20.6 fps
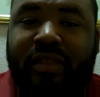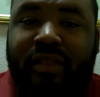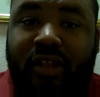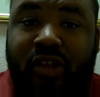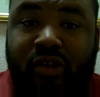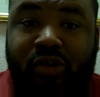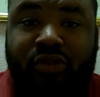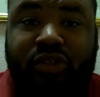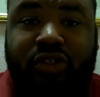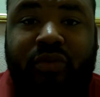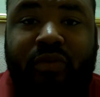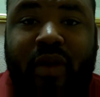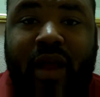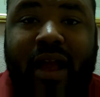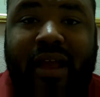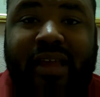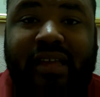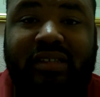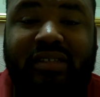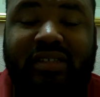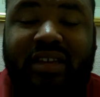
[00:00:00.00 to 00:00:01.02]
The Houston
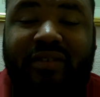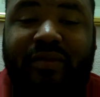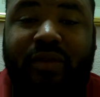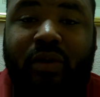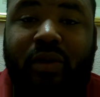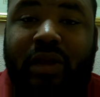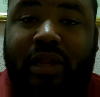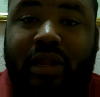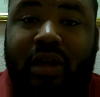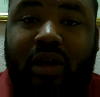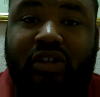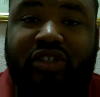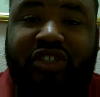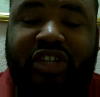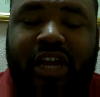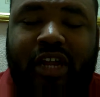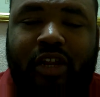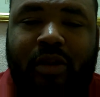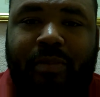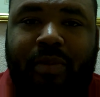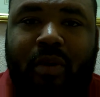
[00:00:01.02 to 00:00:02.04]
Rockets, even though they lost
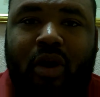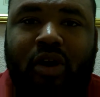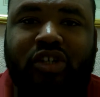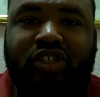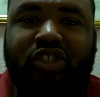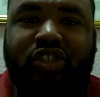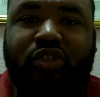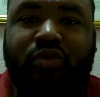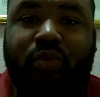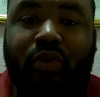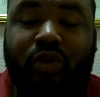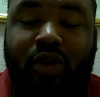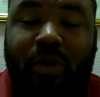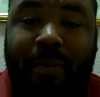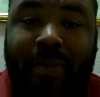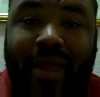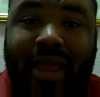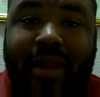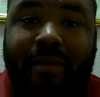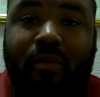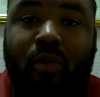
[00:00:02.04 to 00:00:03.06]
Chandler Parsons, will
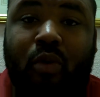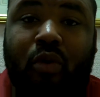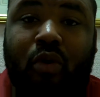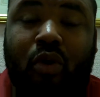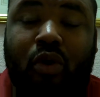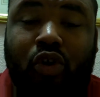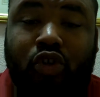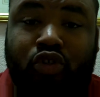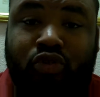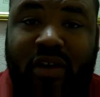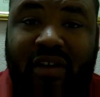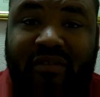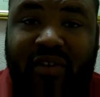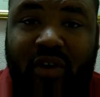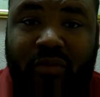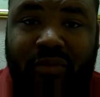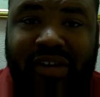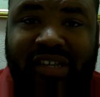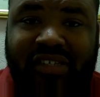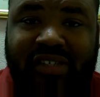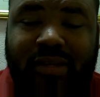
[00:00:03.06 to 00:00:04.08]
depend more on
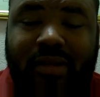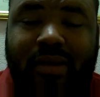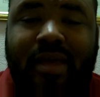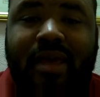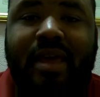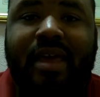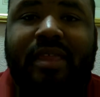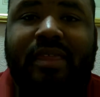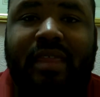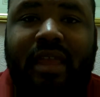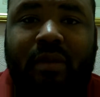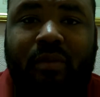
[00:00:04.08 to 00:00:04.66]
Trevor Ariza.